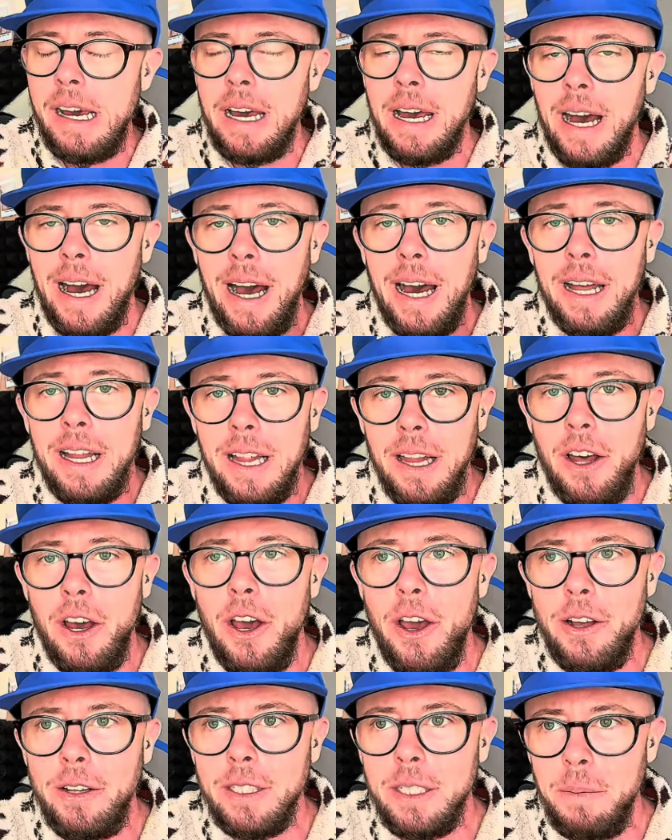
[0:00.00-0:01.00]
I
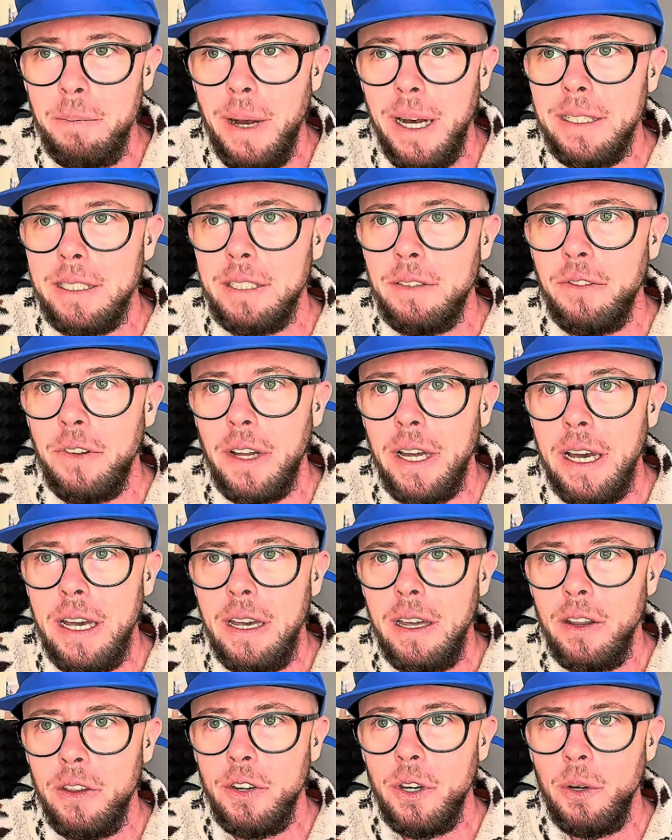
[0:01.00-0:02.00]
learned
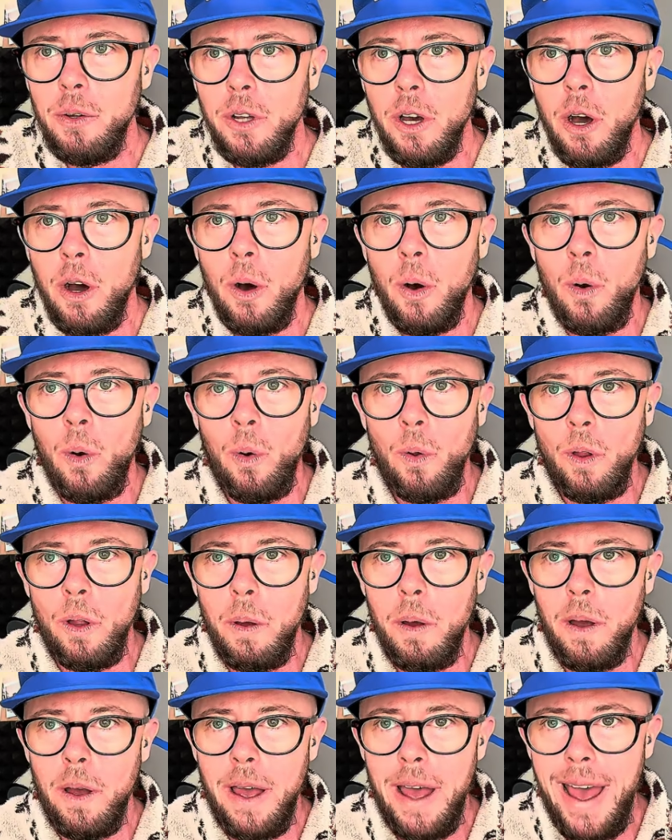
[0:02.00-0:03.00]
massively through the whole
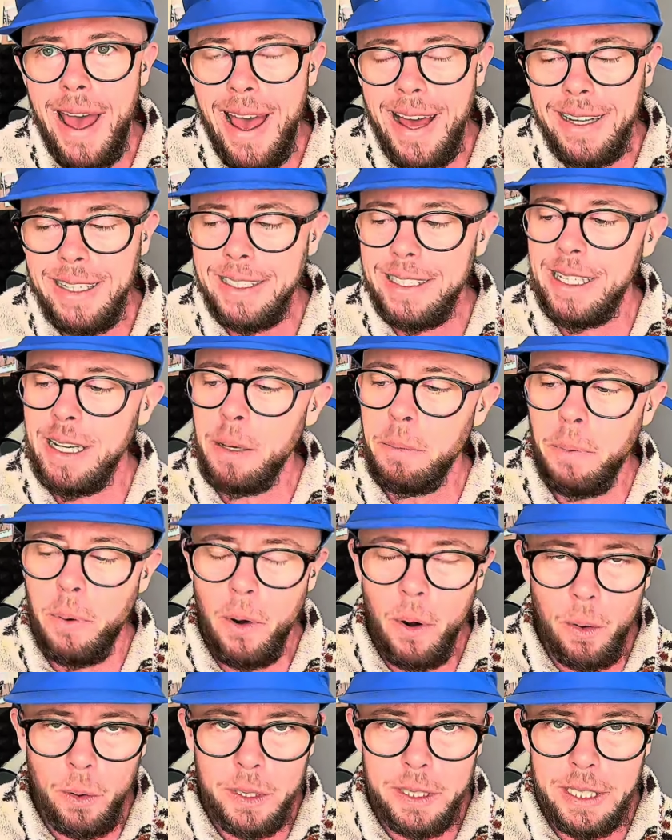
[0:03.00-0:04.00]
editing
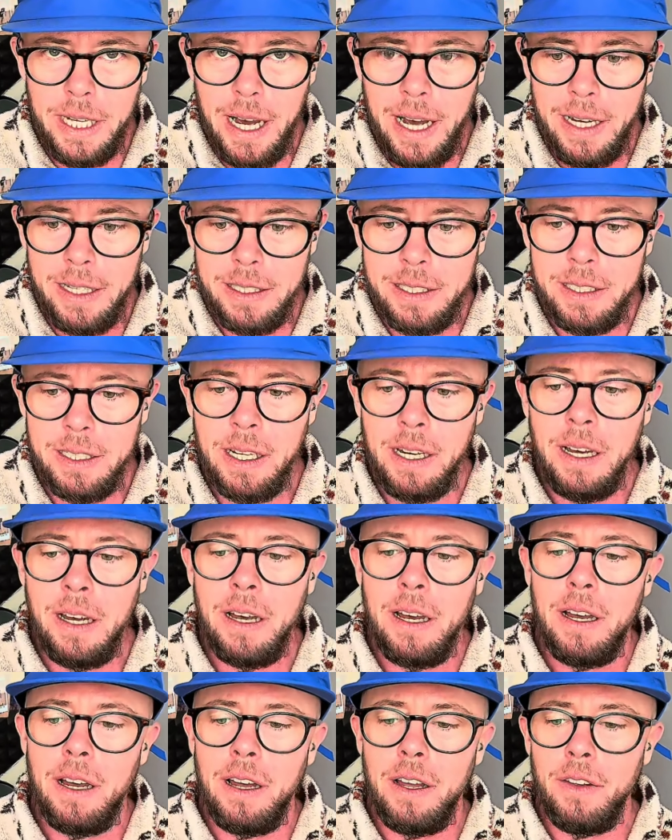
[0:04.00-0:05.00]
process
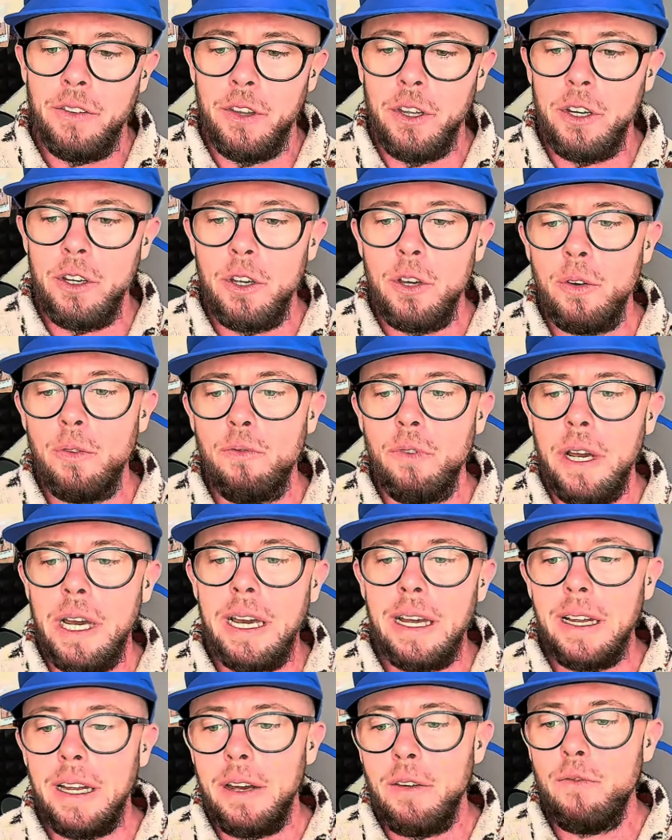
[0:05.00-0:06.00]
that you
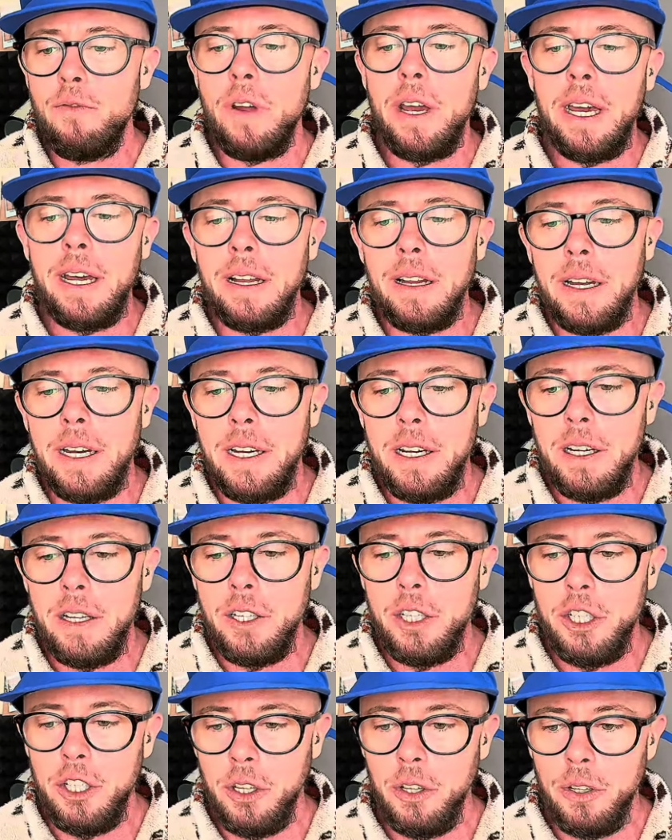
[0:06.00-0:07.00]
really, really
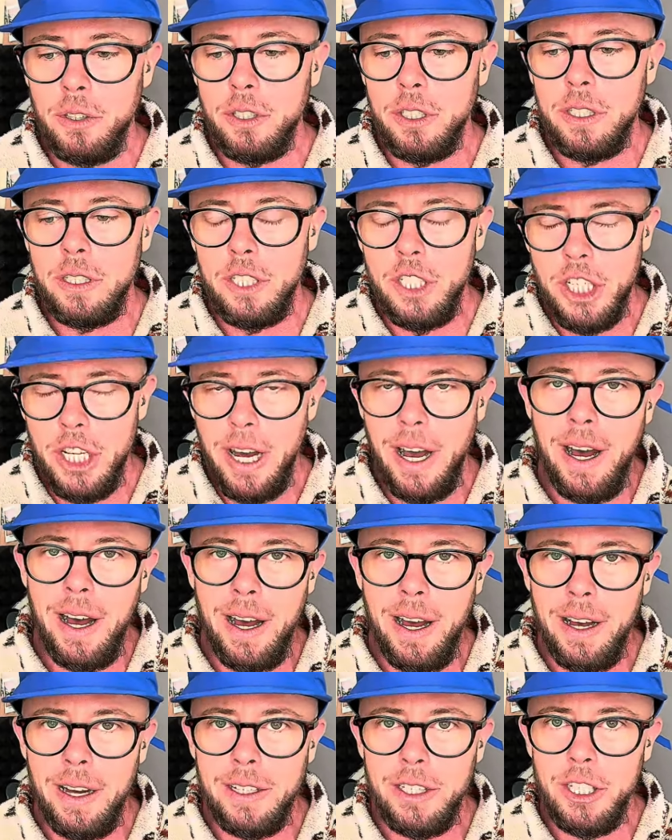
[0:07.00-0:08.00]
should
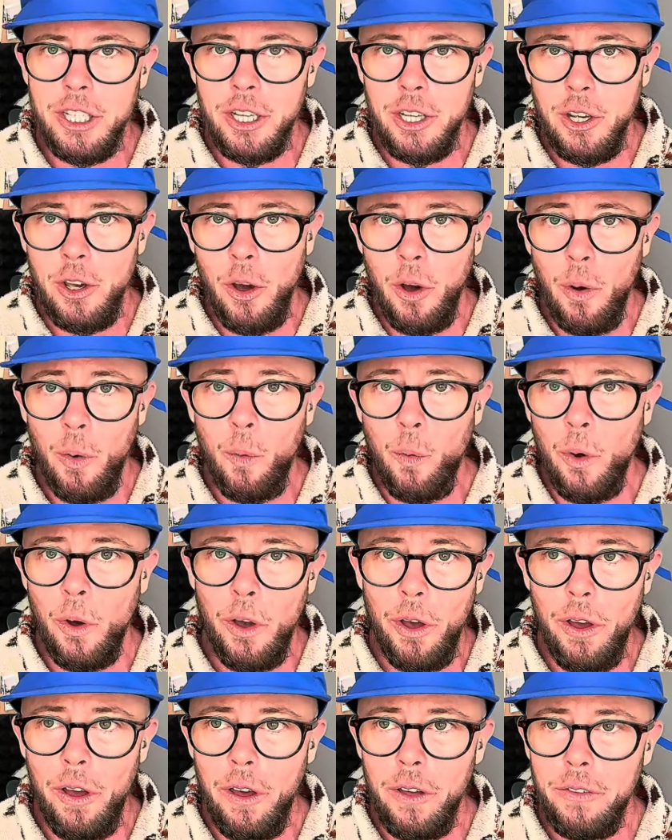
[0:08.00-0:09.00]
charge your
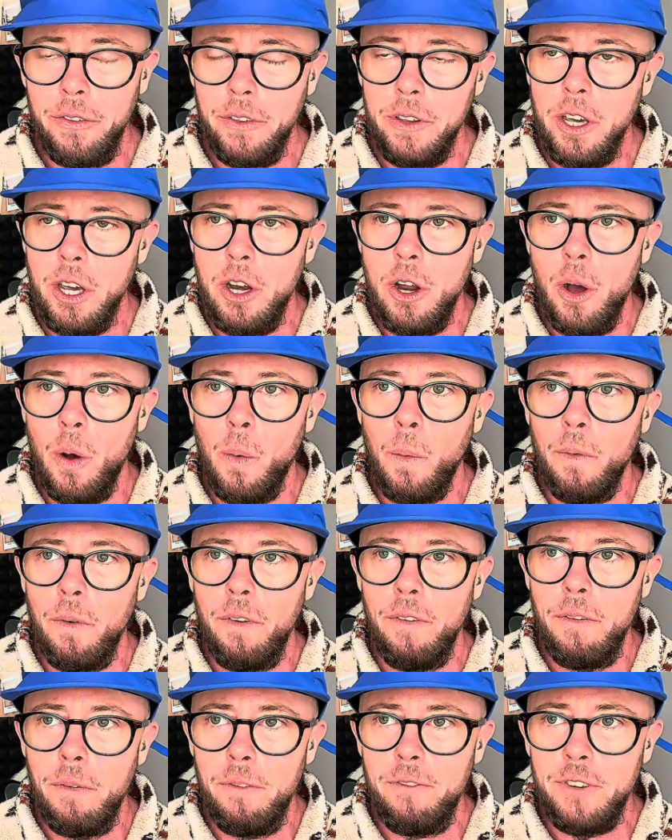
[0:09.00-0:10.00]
worth. You know,
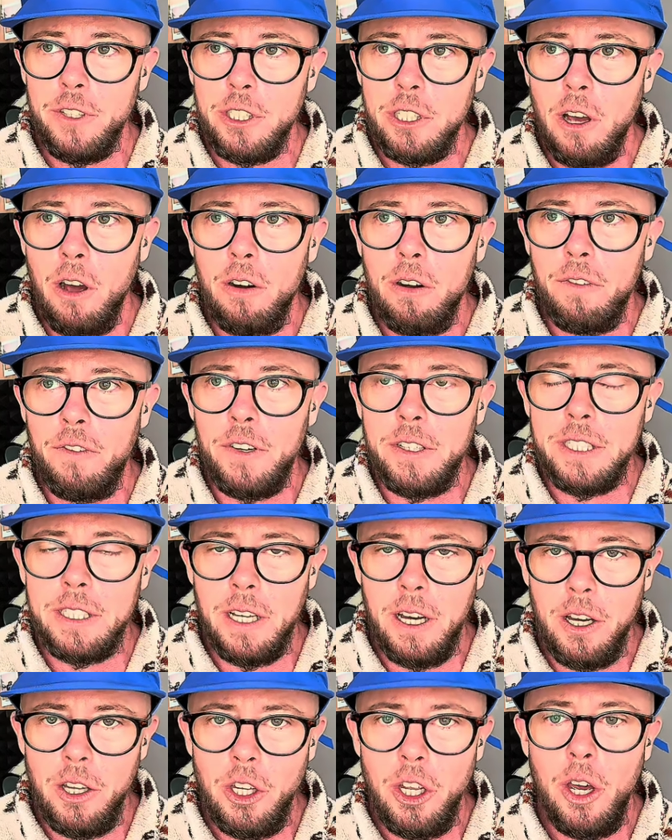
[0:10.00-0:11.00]
photographers that
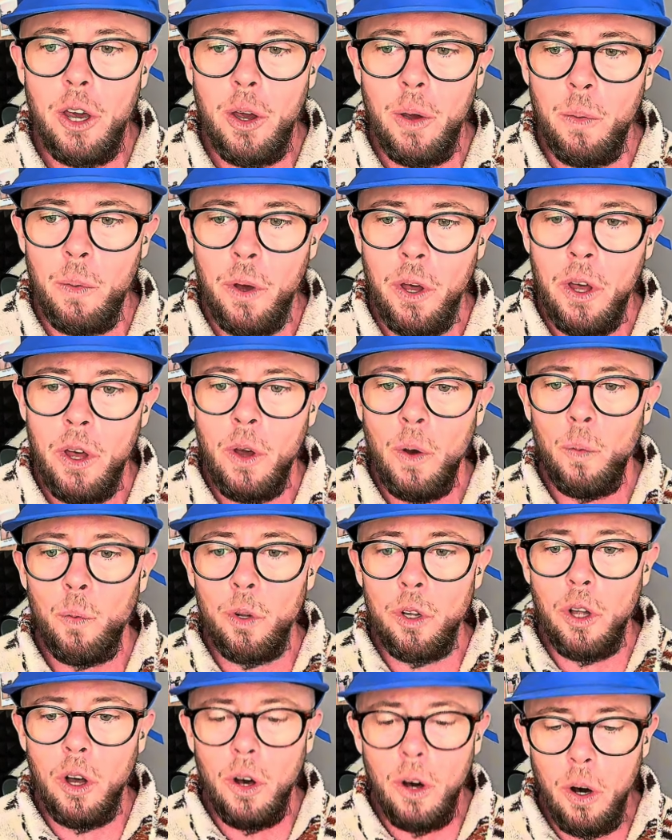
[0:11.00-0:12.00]
are new
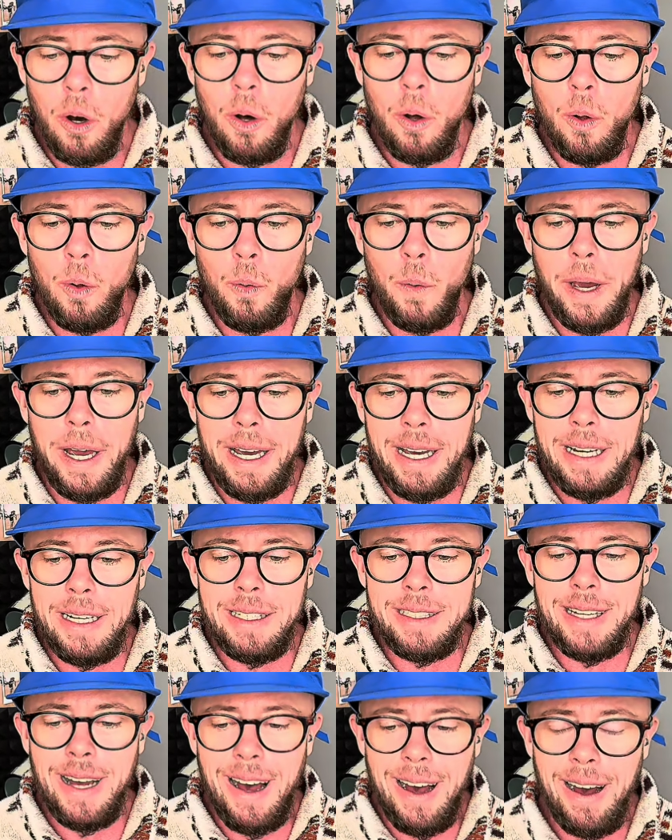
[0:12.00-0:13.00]
will
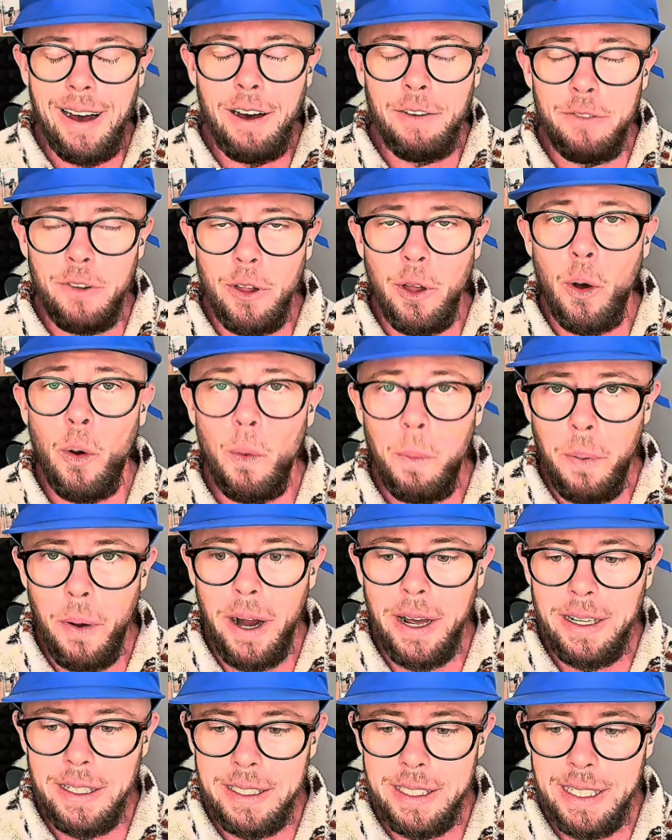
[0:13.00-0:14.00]
always have low
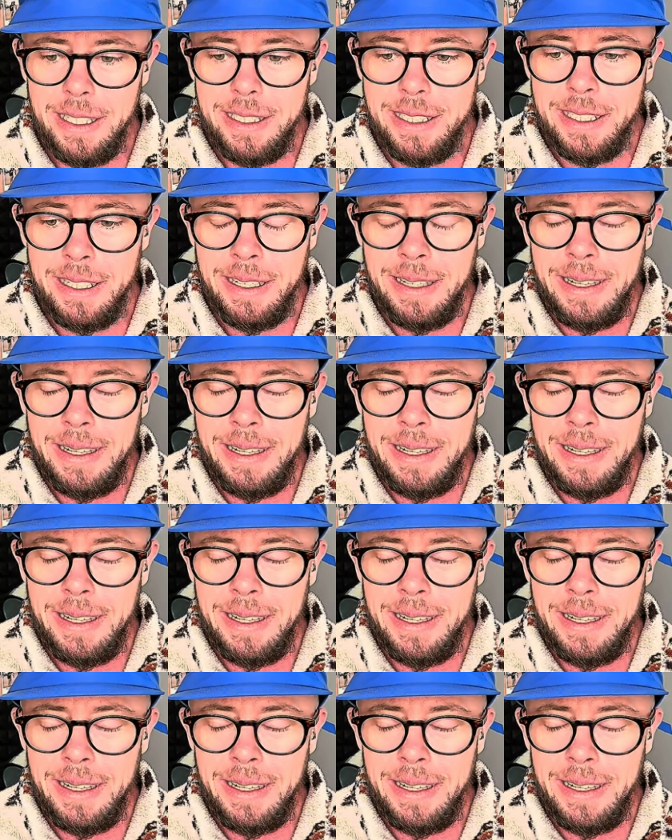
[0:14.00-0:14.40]
prices.